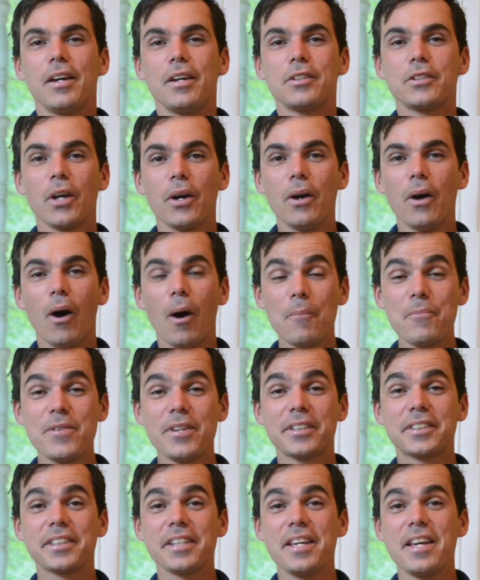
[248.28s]
So
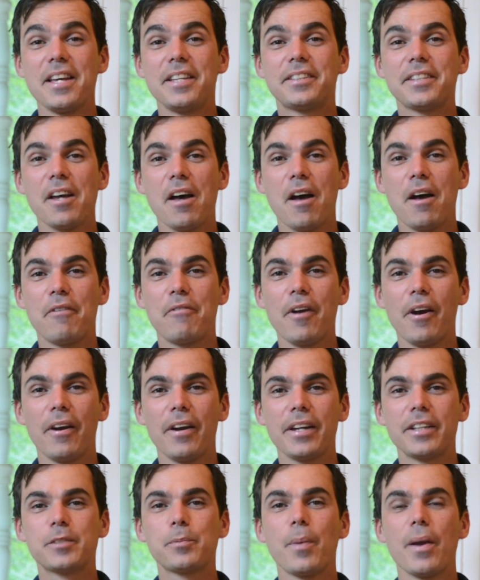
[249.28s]
obviously it's a
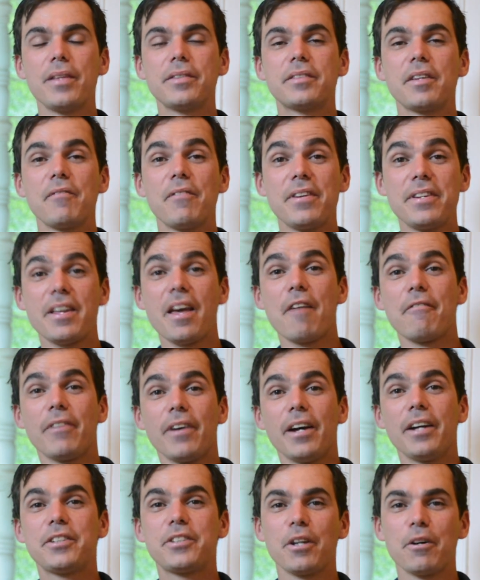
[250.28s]
very expensive
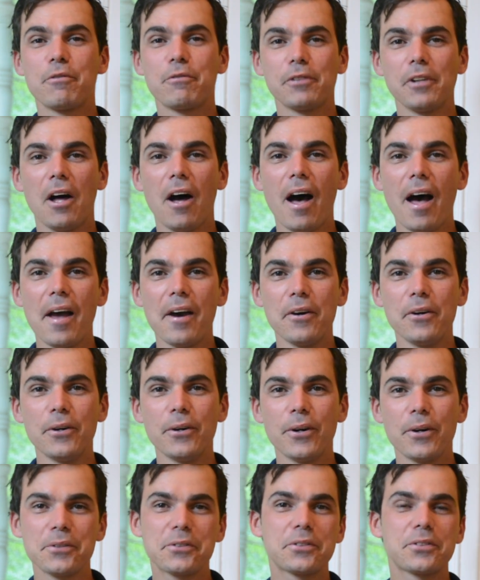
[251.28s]
endeavour to fly a
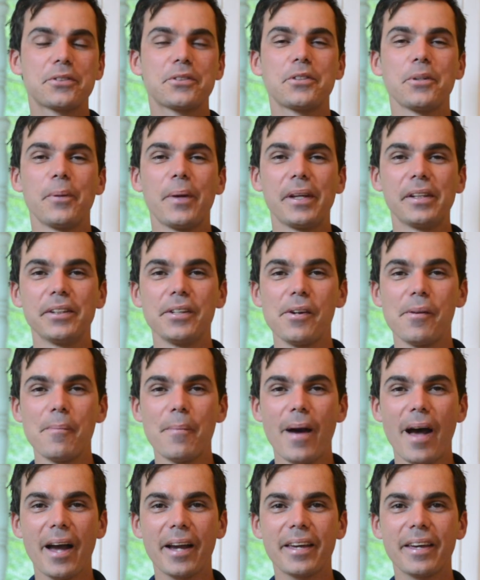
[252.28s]
horse to England and
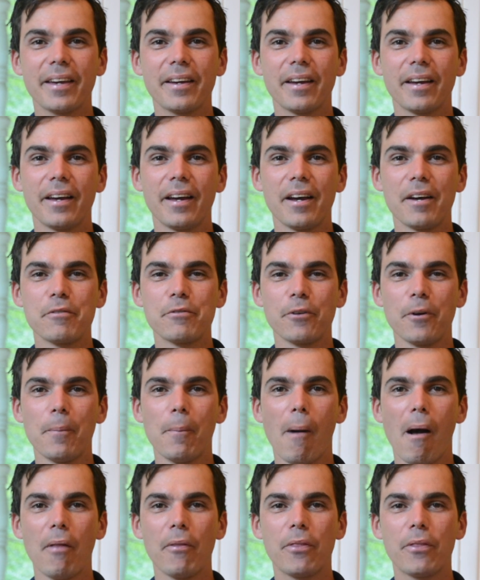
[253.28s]
back for a
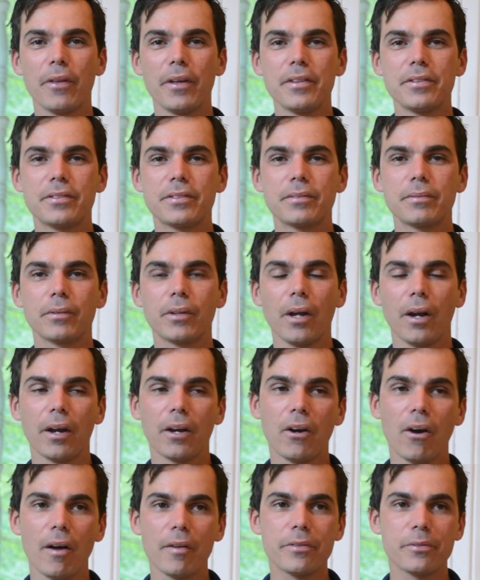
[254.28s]
month. It's going to
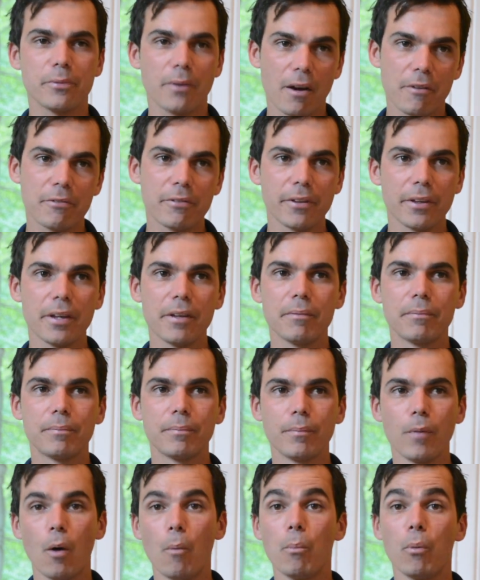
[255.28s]
cost roughly,
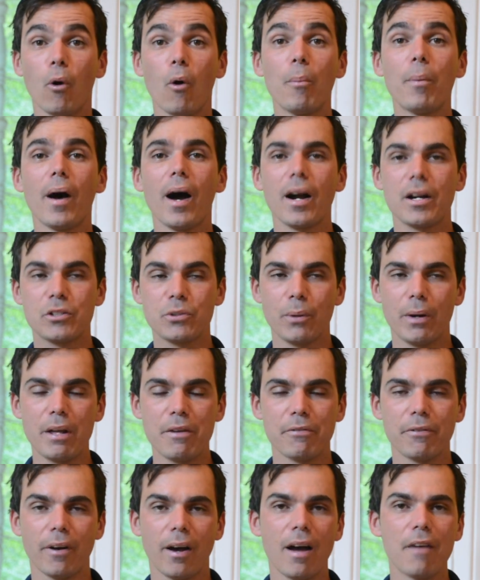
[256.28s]
well, ballpark
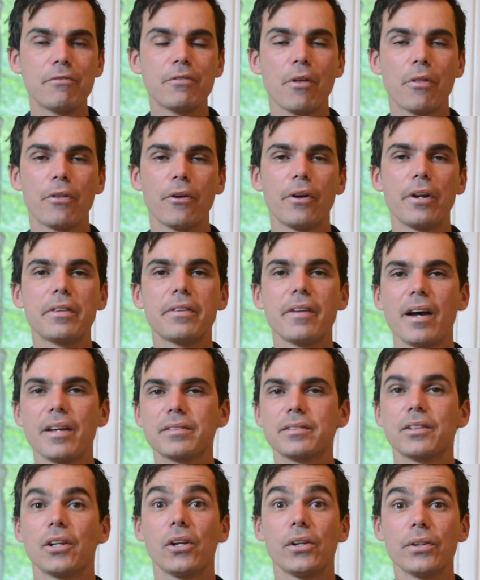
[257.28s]
$25,000 to
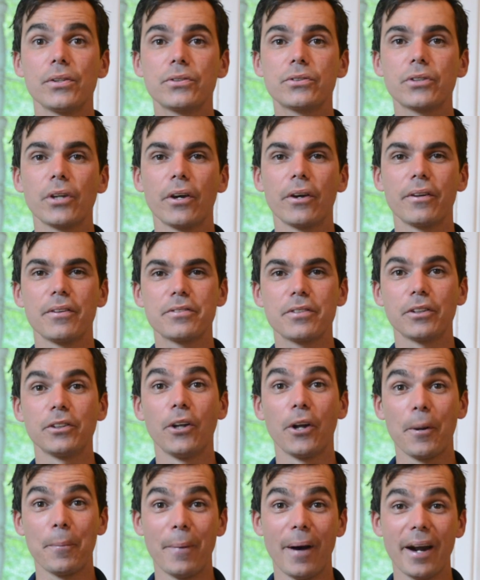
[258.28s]
$30,000. So it's a
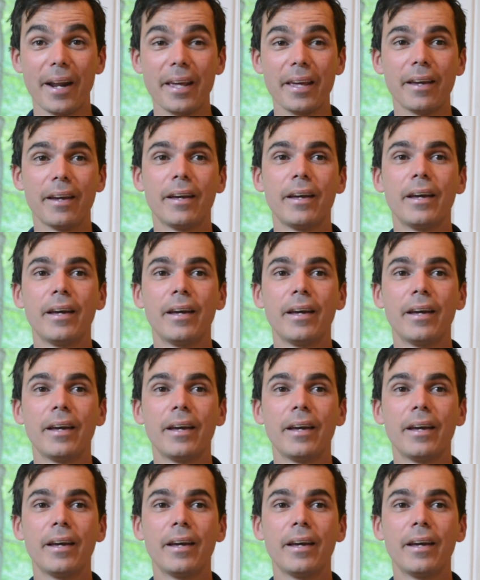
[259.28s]
lot of money.